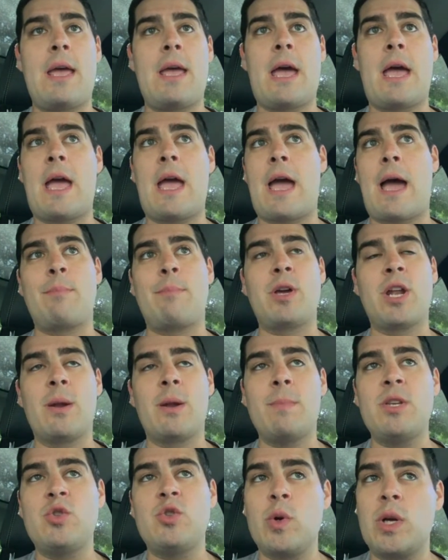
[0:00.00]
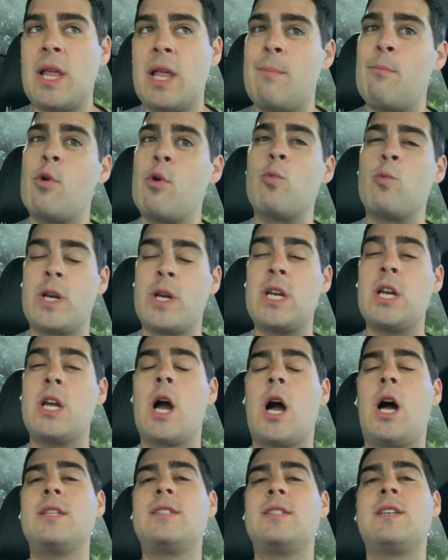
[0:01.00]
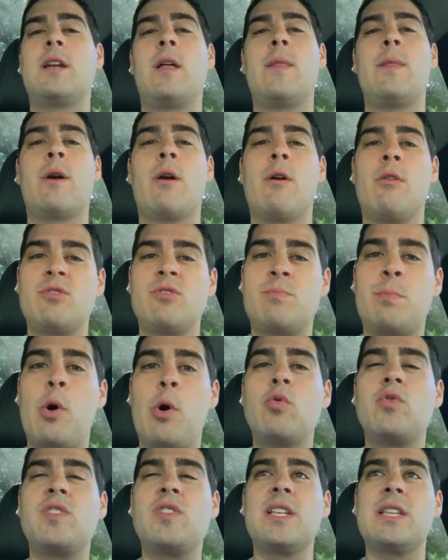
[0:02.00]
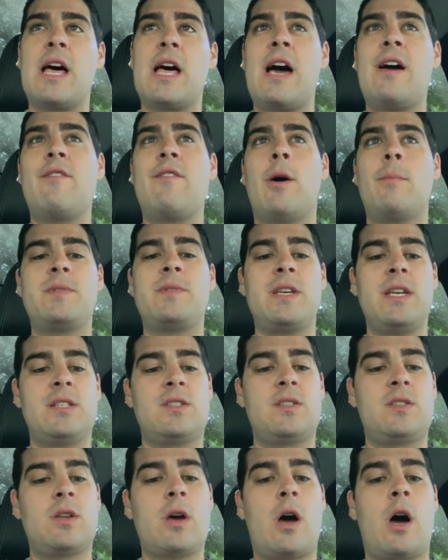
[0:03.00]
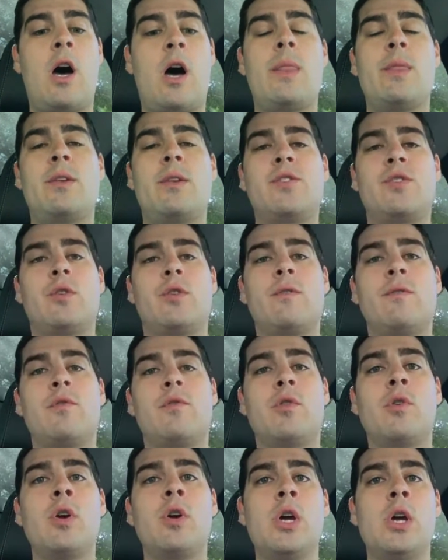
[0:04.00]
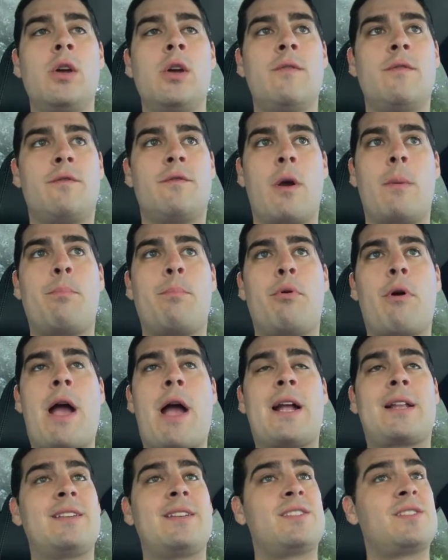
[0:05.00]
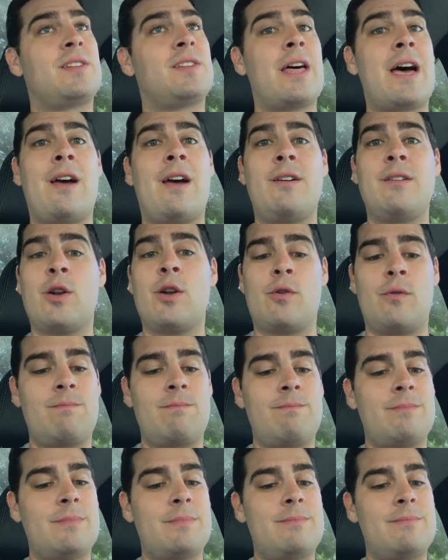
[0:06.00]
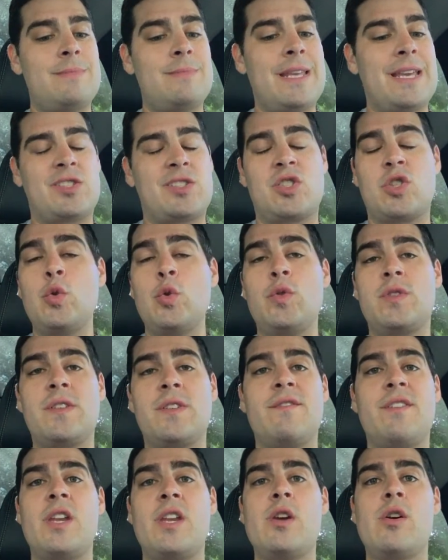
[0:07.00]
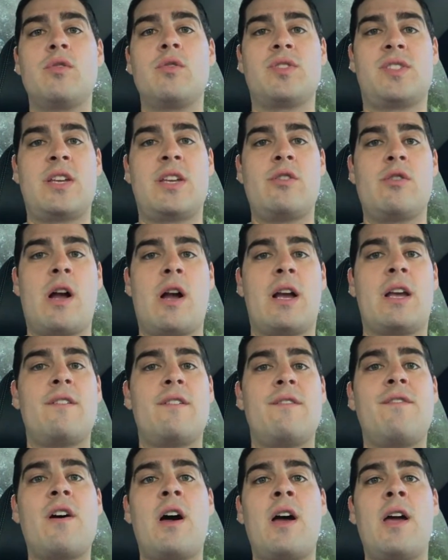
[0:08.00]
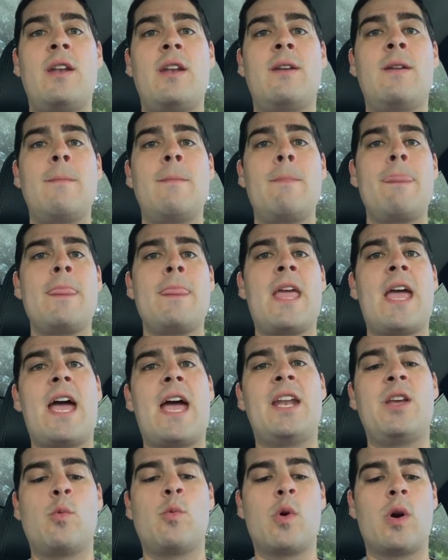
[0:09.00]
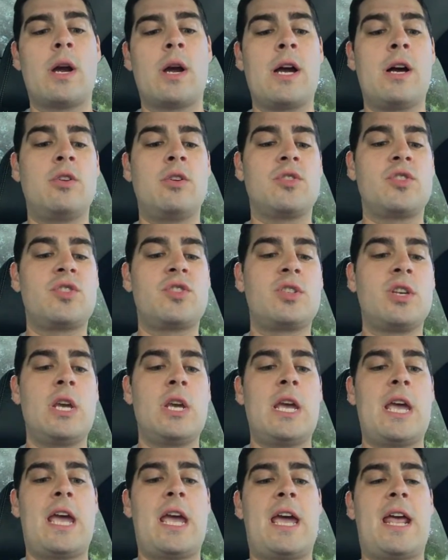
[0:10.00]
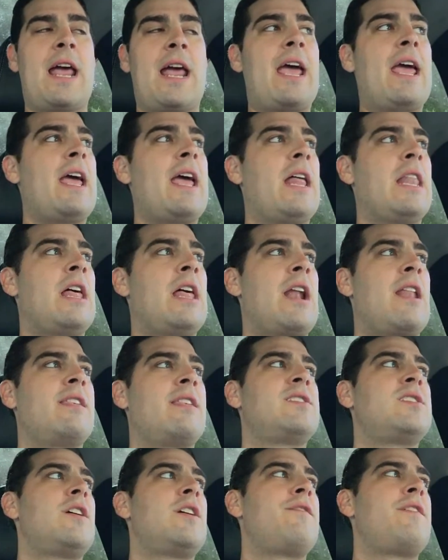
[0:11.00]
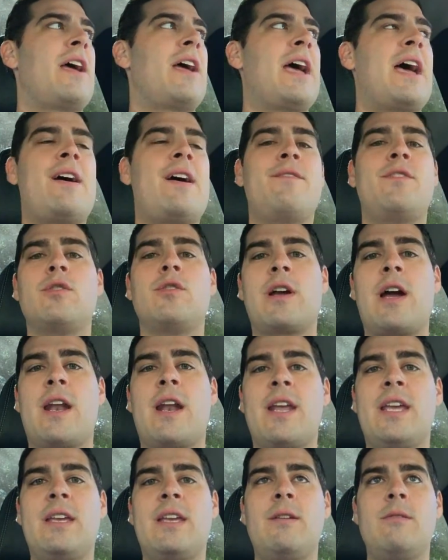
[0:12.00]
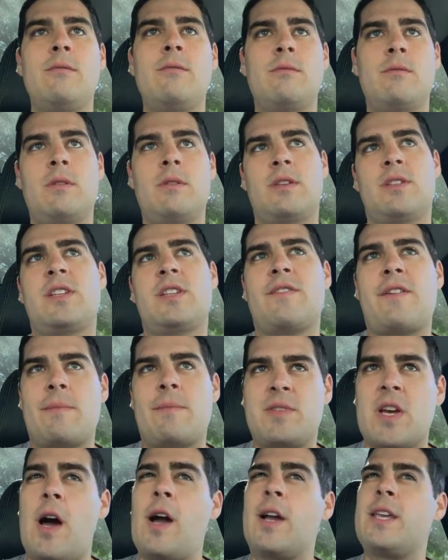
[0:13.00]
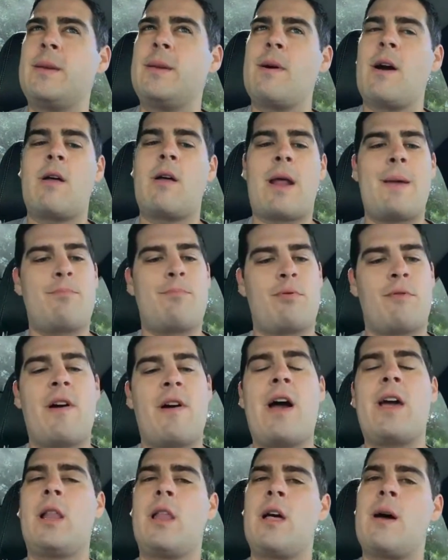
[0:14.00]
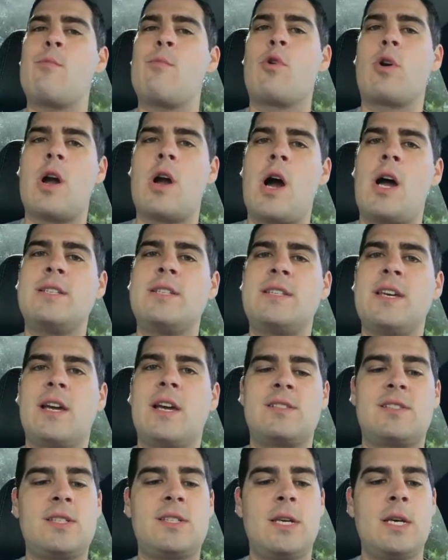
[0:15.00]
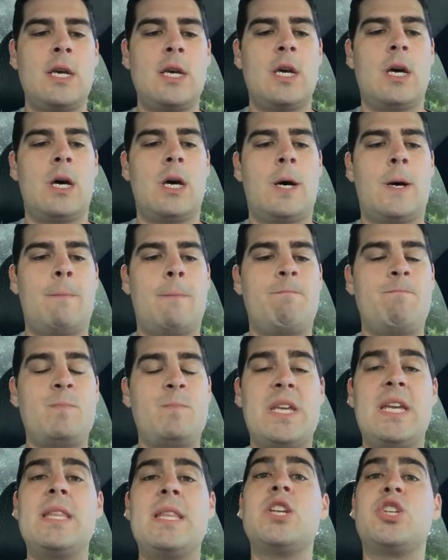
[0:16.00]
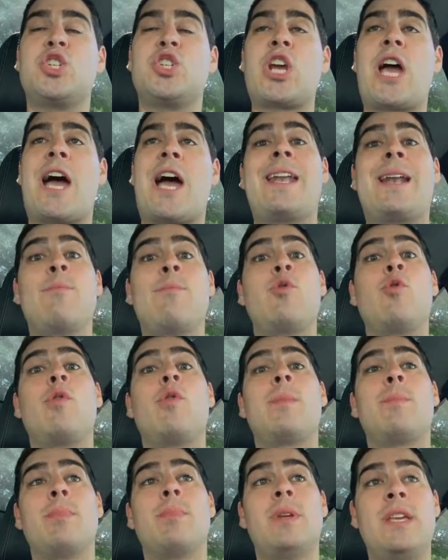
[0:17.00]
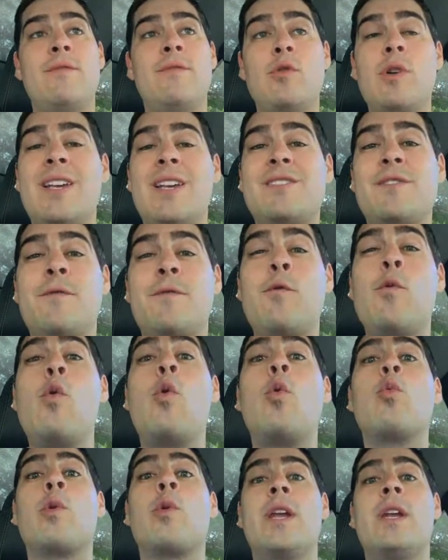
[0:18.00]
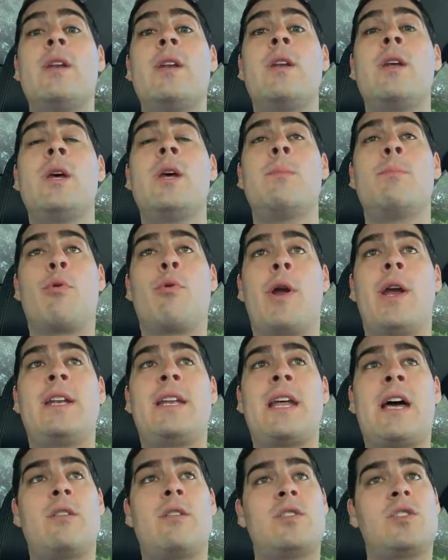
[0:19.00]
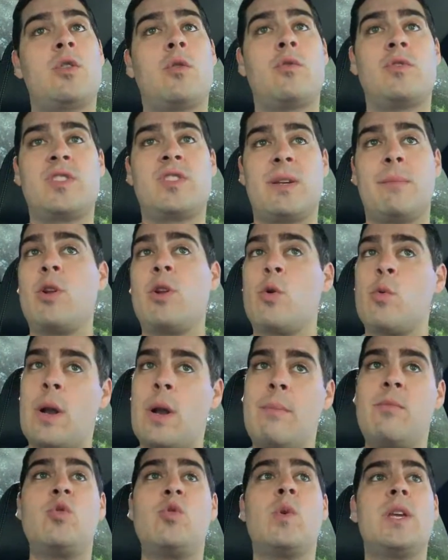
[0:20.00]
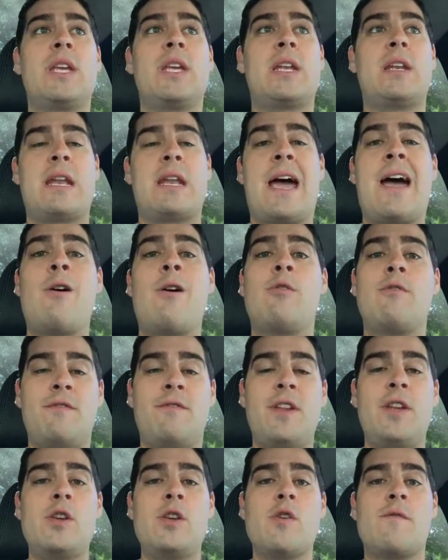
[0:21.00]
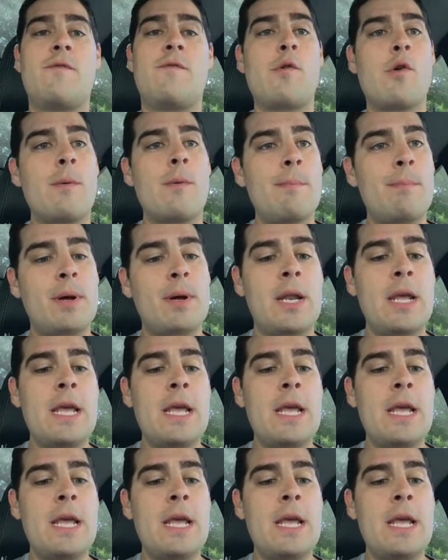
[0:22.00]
I'm going to be doing a lot more written content on there. I was posting live updates on the server from practice, exclusive videos that you're not going to find anywhere else. And a lot of the stuff I have here, kind of stuff I'm talking about, I provide a lot more context in the chat, and I'm going to give you guys full written breakdown. So similar to what I'm doing now in video form, but